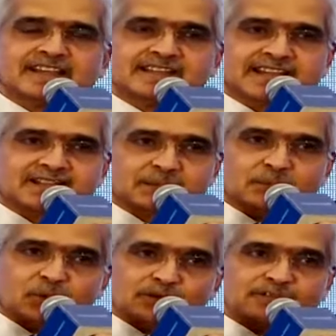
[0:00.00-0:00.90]
that
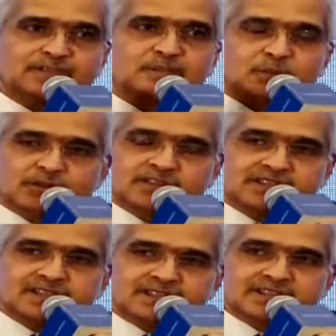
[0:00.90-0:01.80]
both
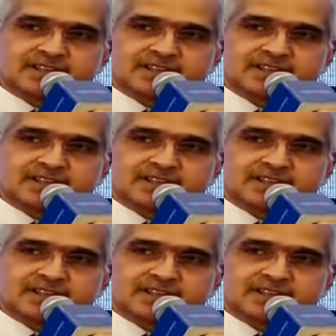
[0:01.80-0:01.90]
the